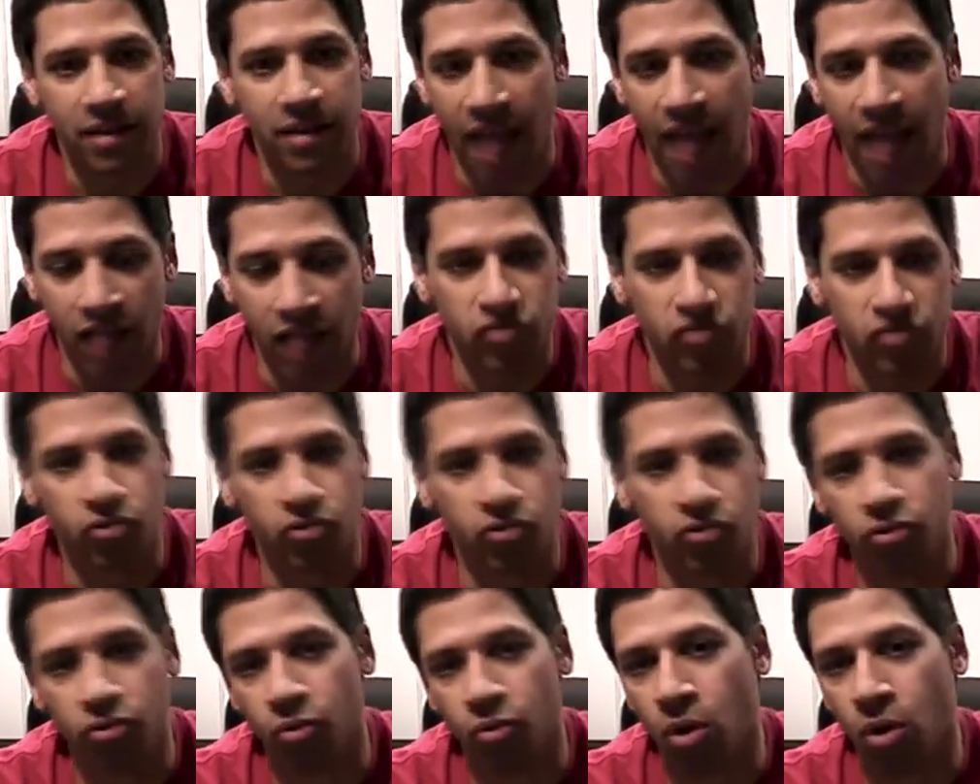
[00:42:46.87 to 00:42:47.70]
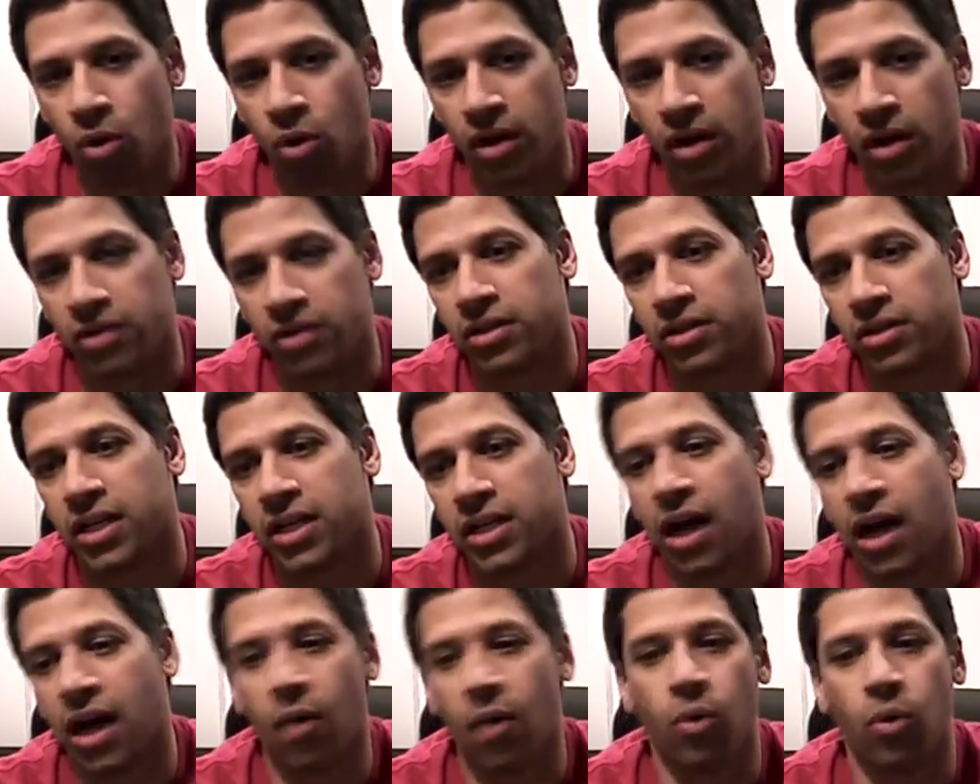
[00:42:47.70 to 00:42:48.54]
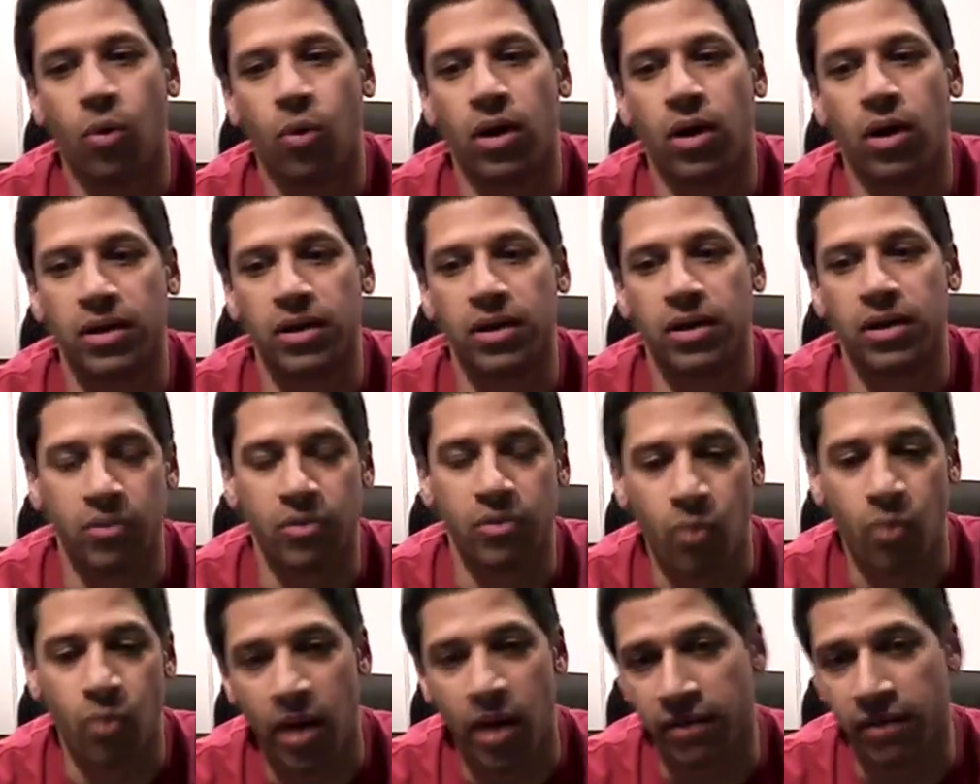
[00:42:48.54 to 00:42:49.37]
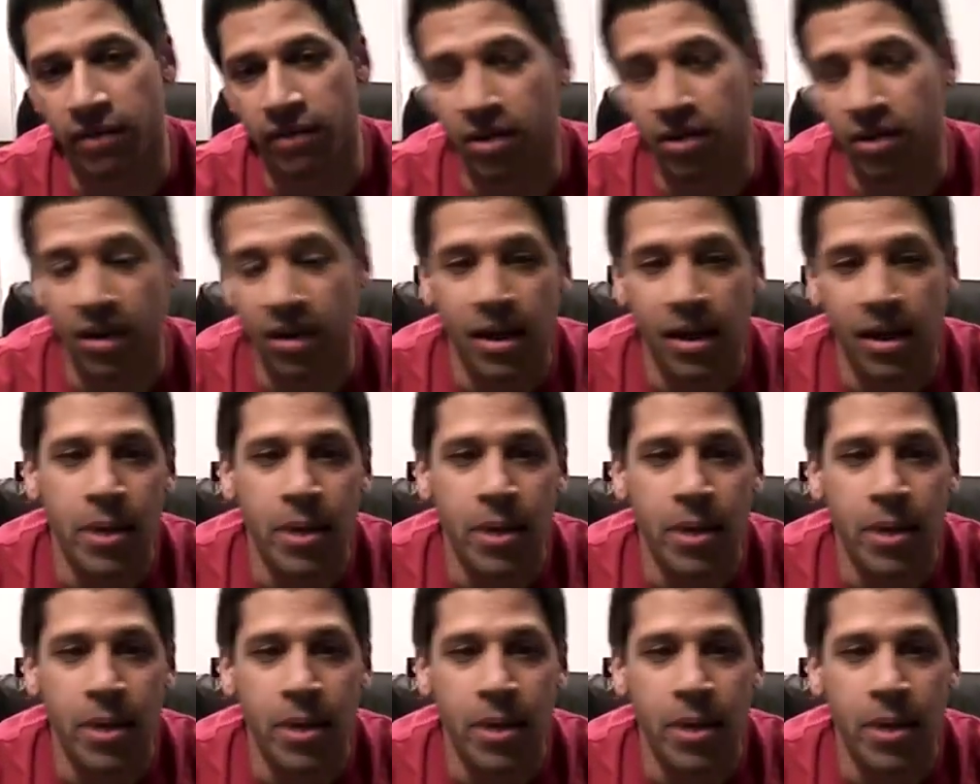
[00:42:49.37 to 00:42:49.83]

extrude 1 or cut 1 or whatever.